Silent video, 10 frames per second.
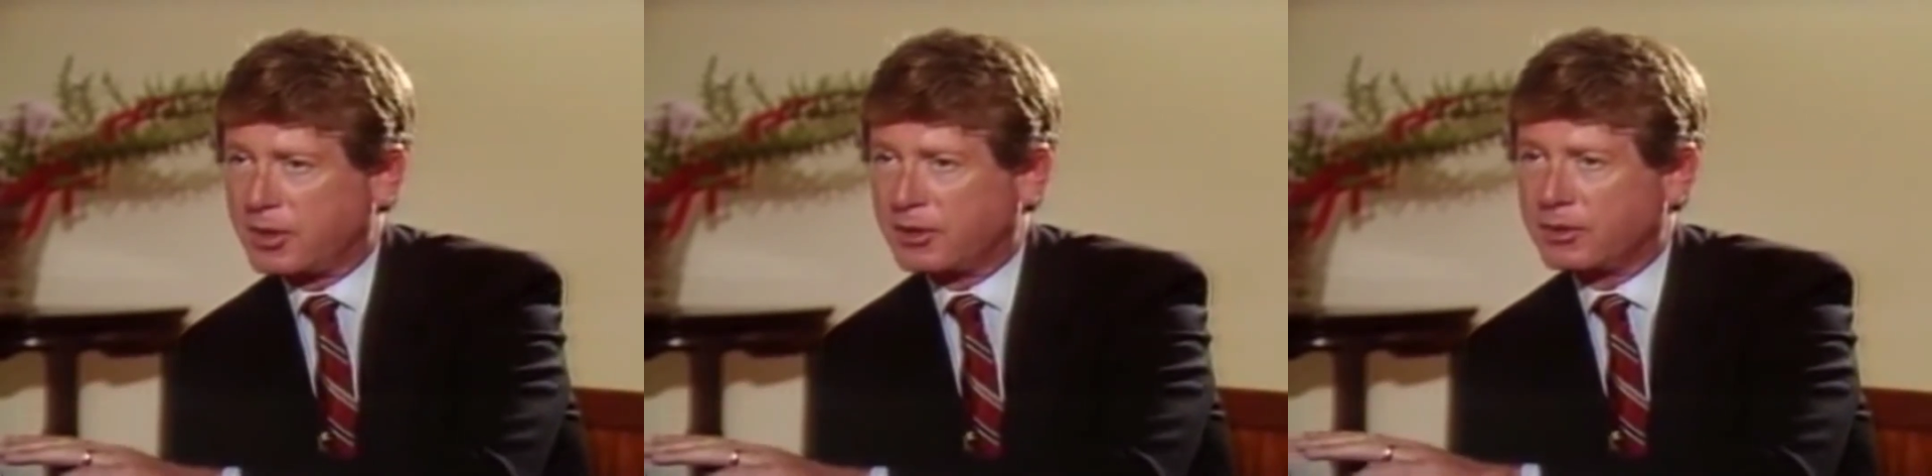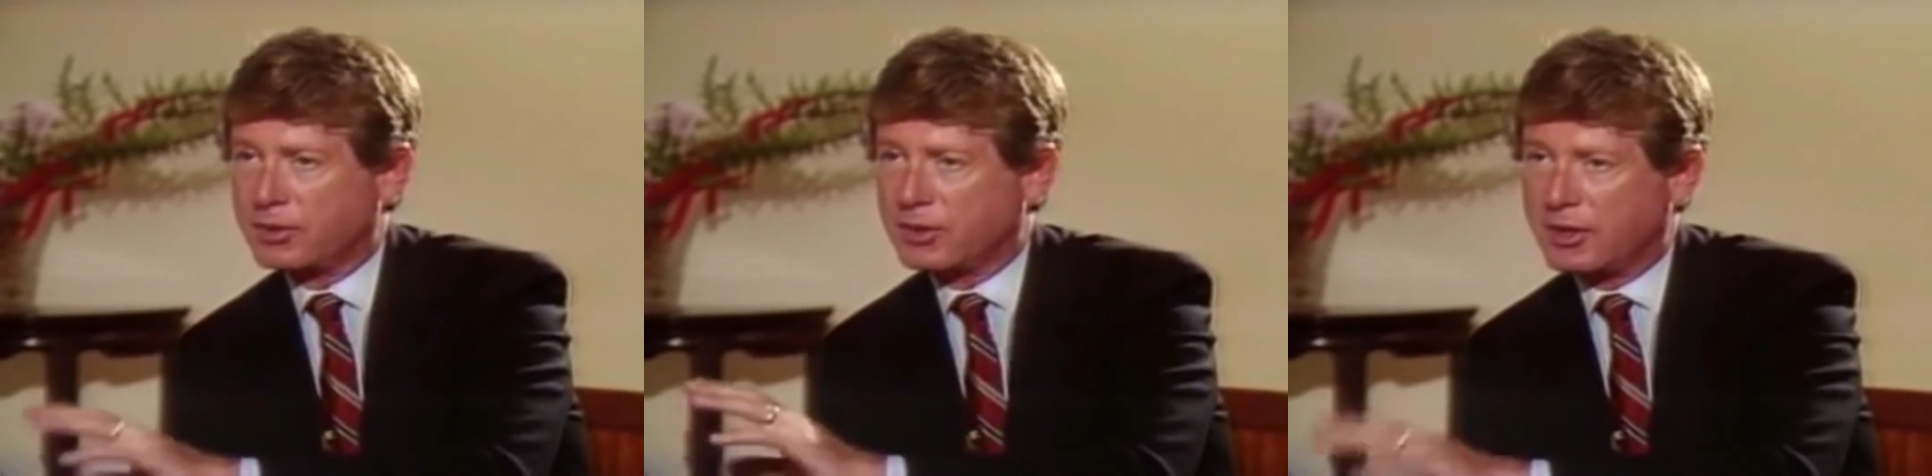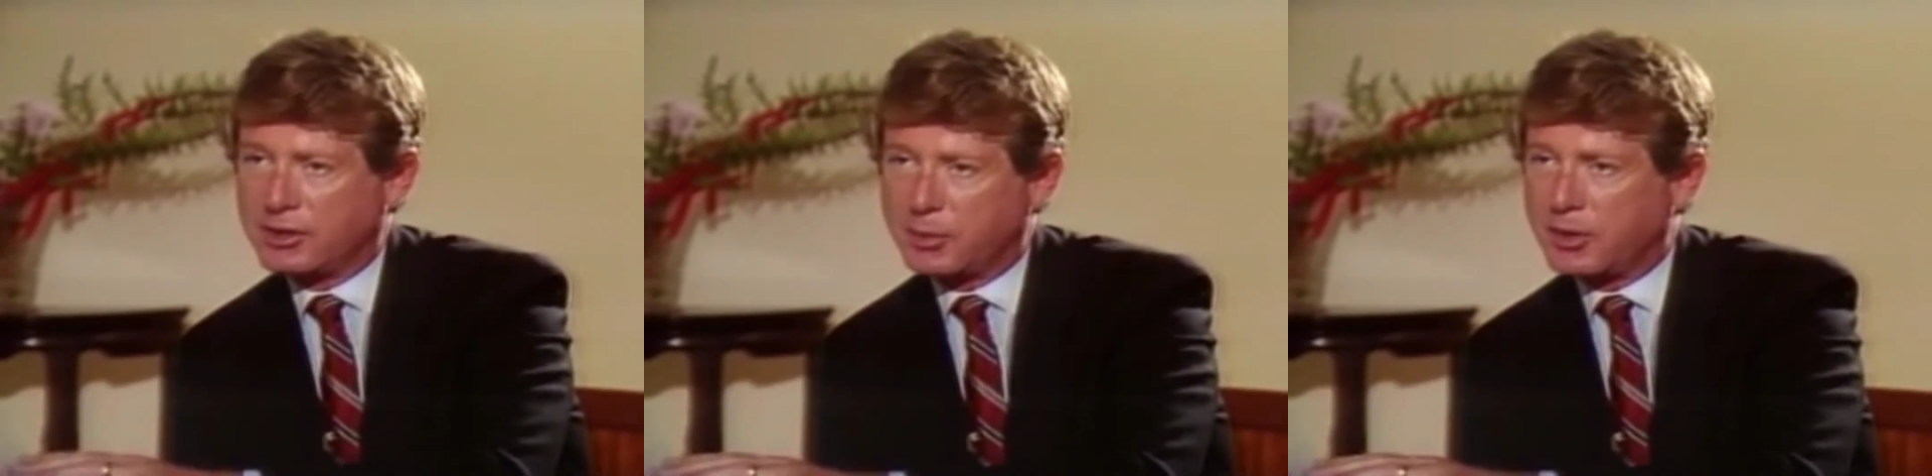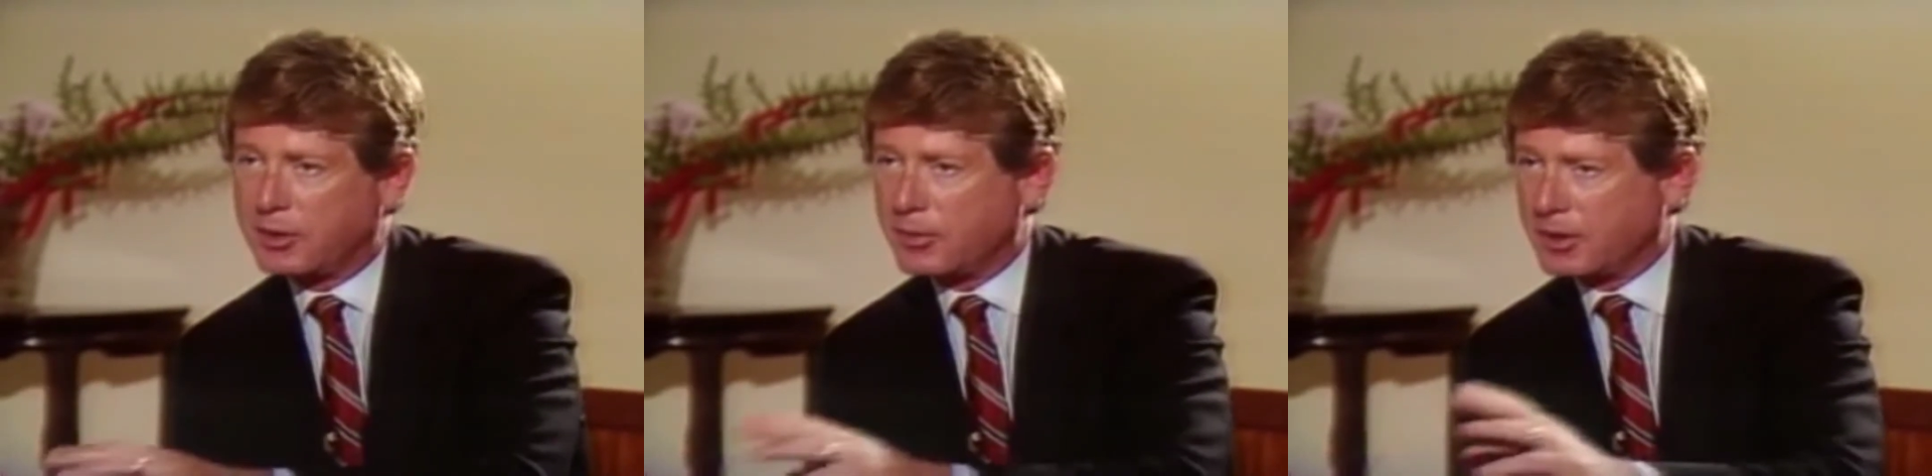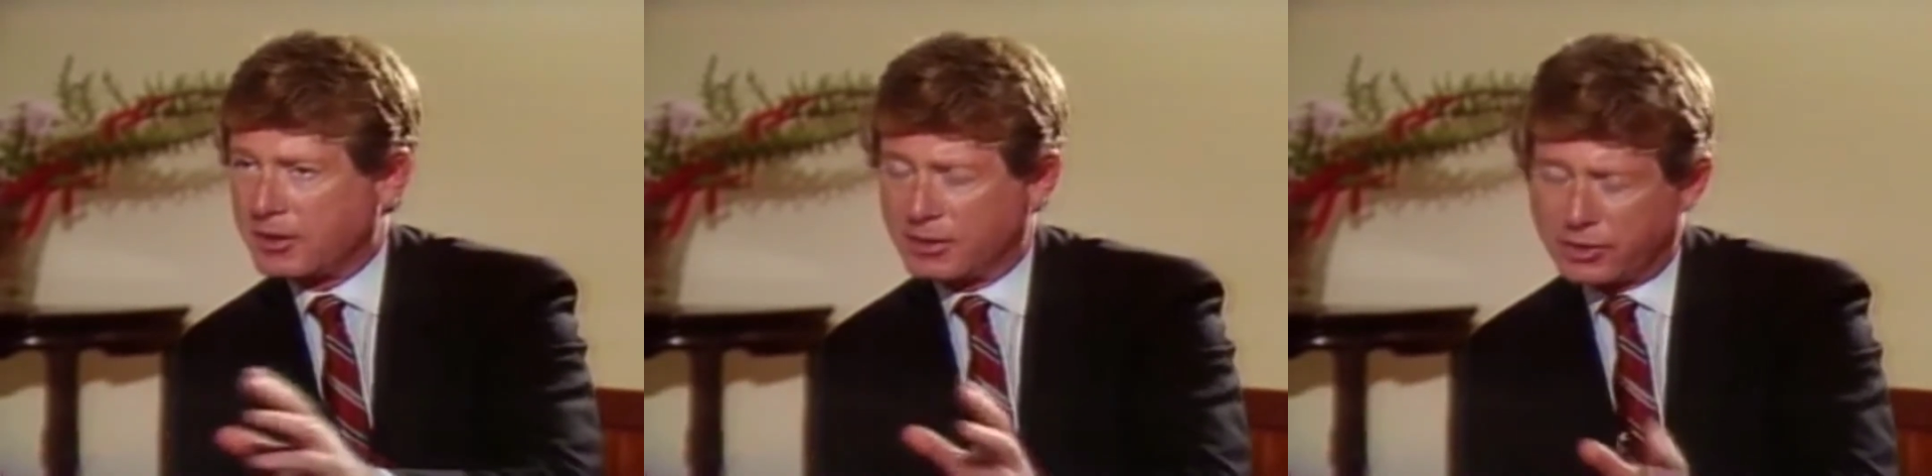Marcos had not spent the
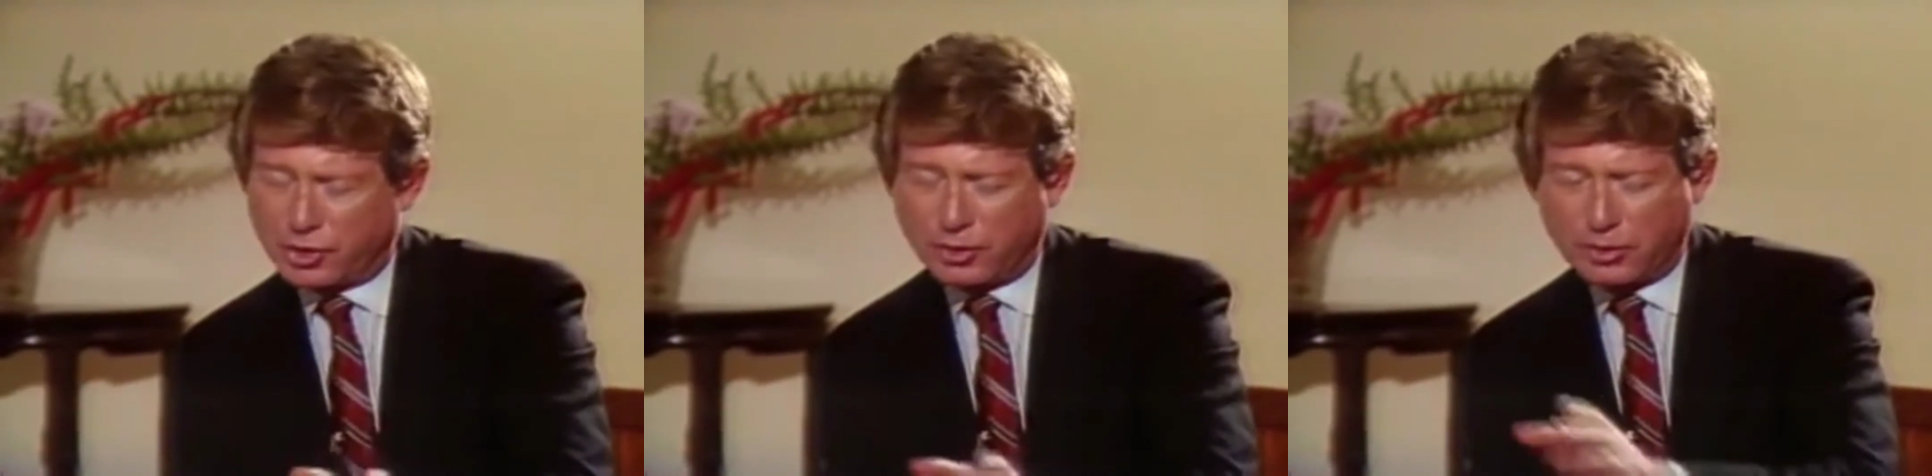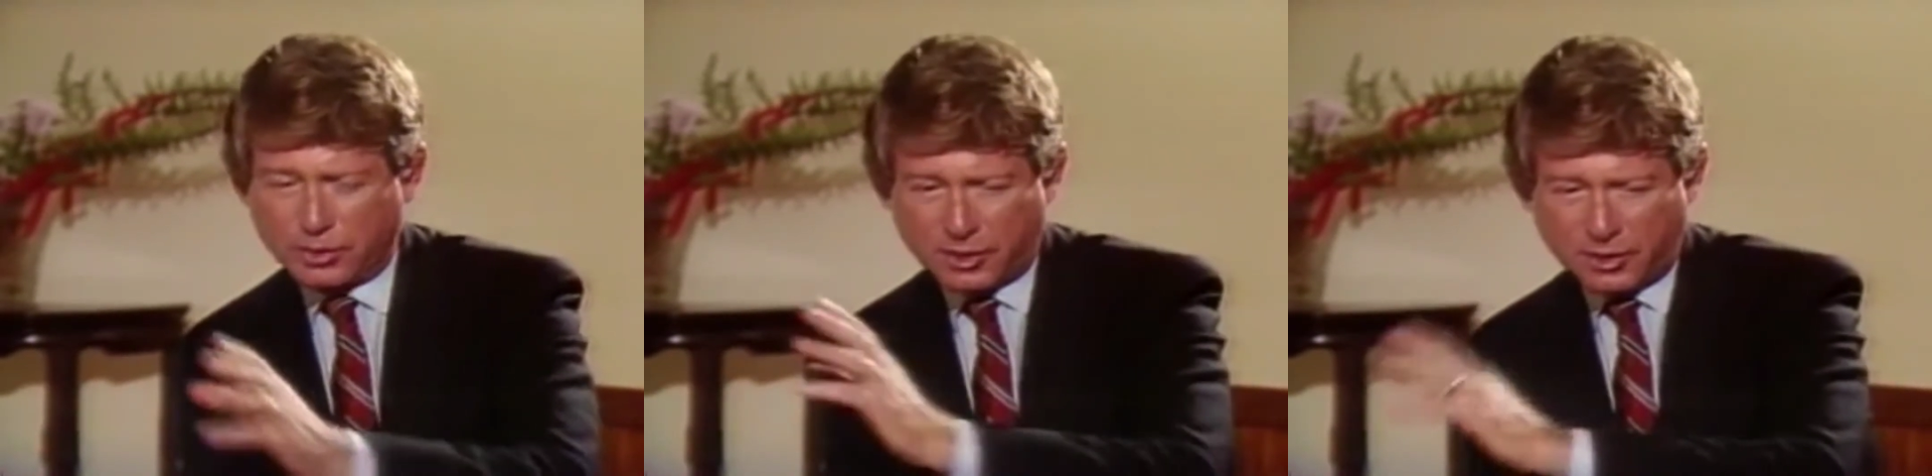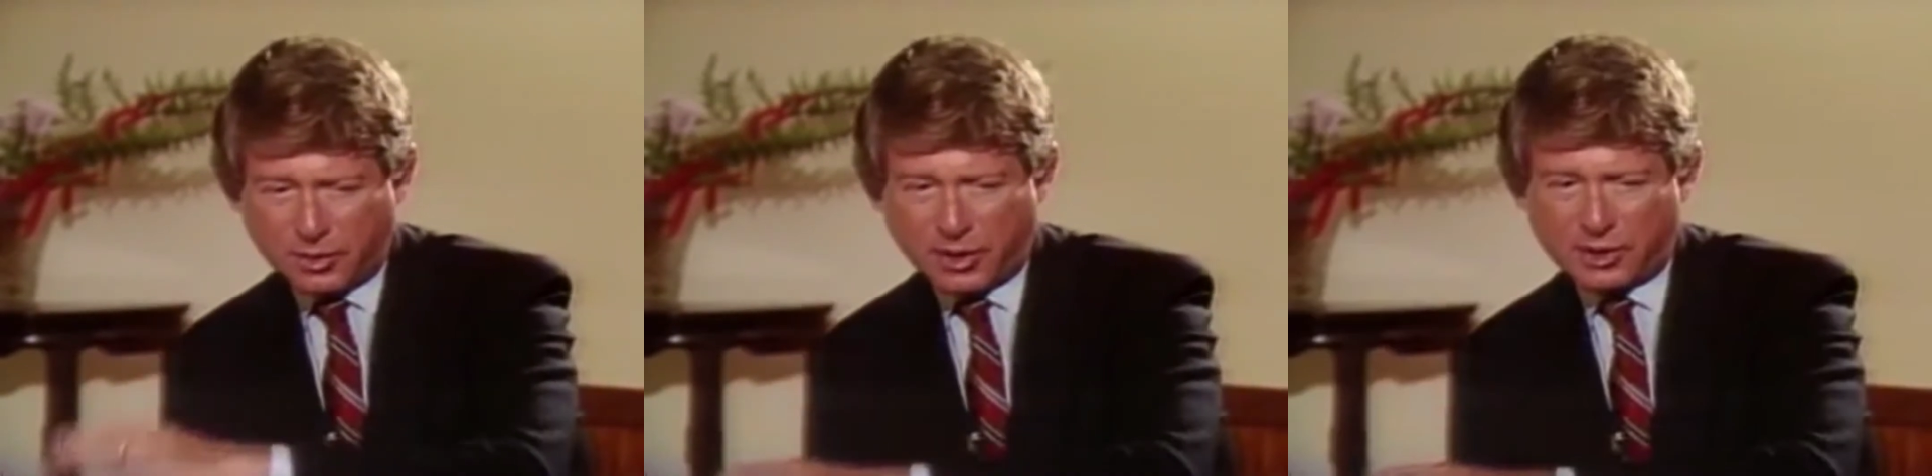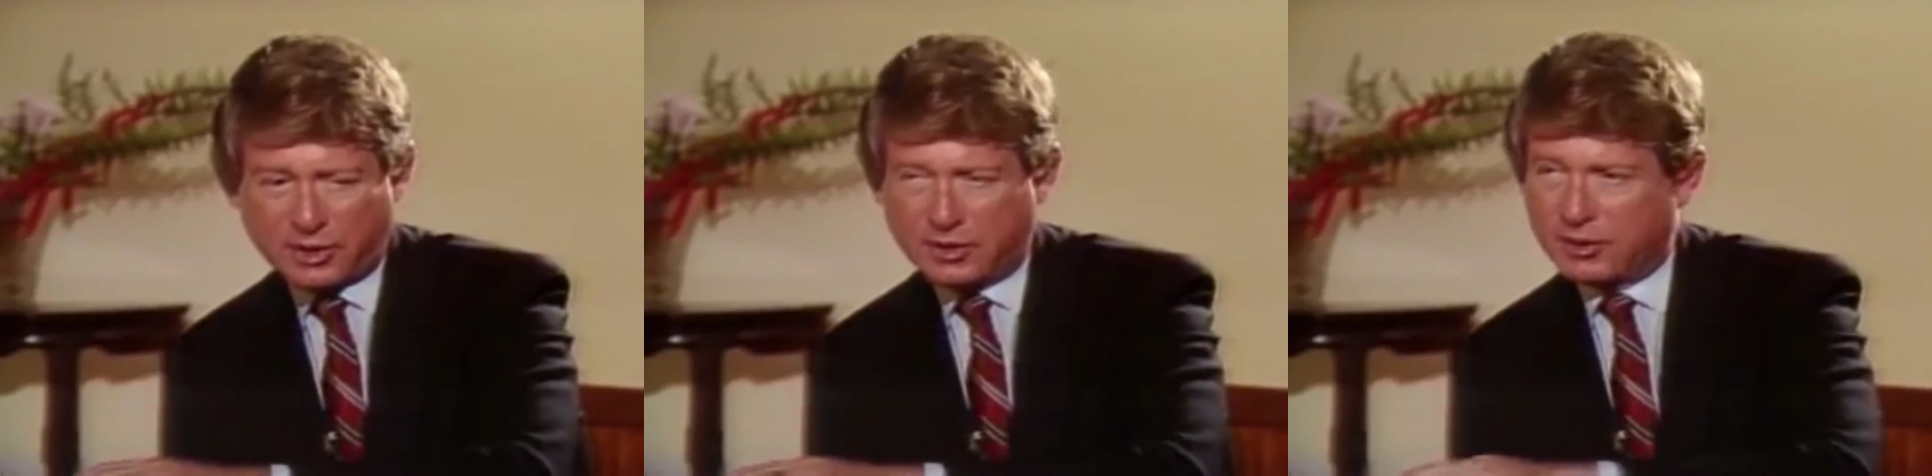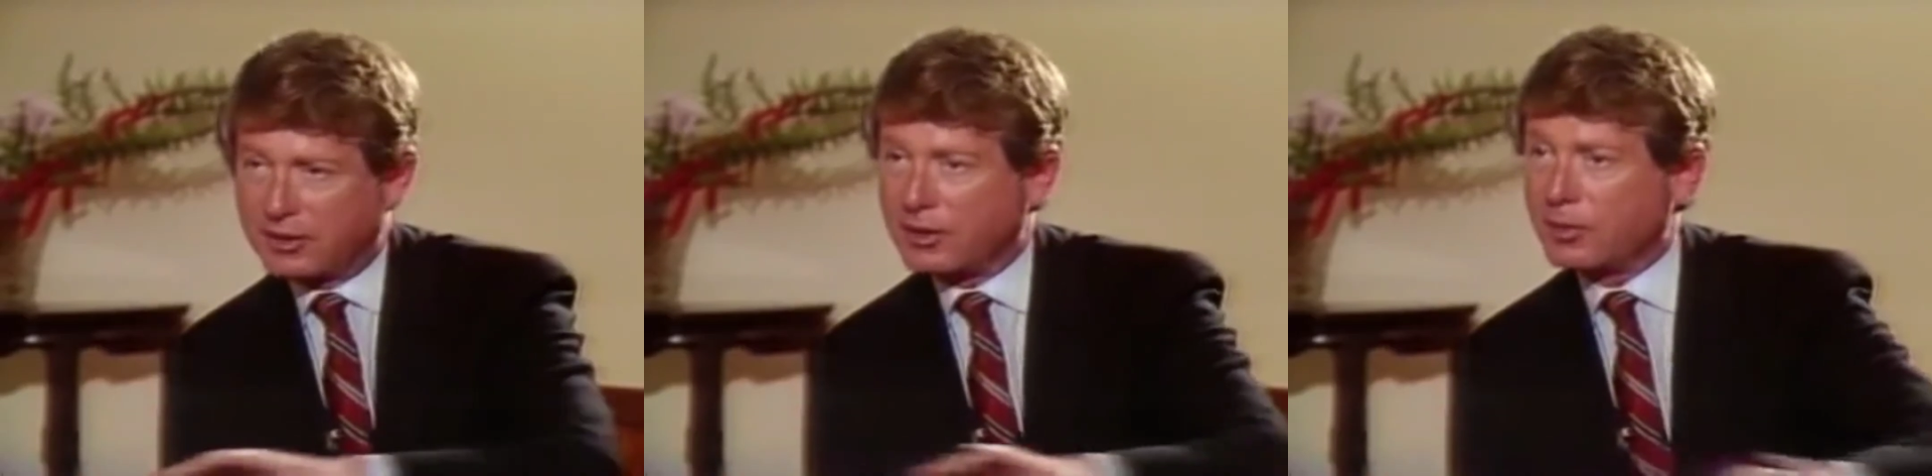money on the shoes and the
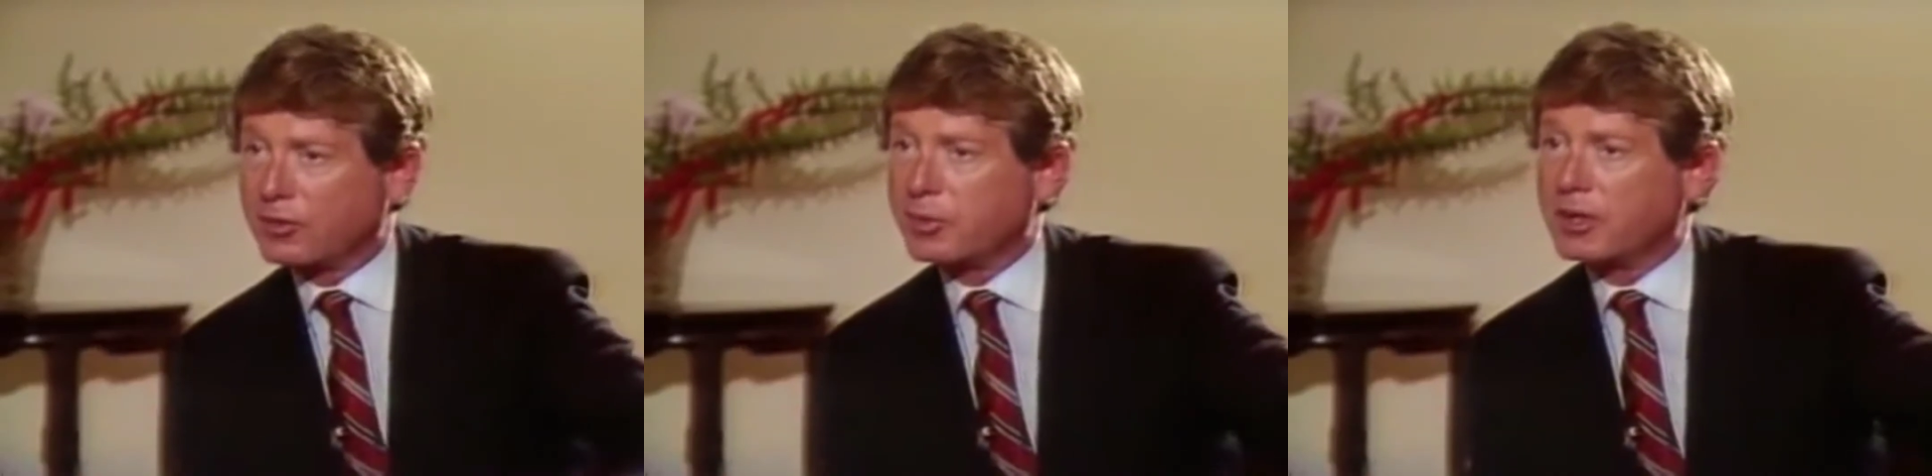dresses, that there would have been